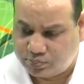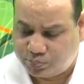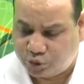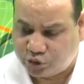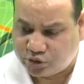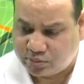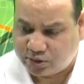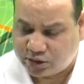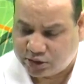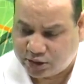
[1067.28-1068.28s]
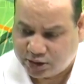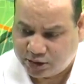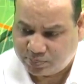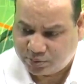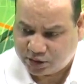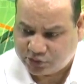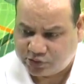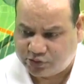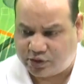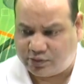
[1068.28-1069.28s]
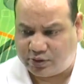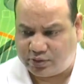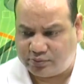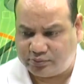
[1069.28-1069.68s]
Post merger EPS is given.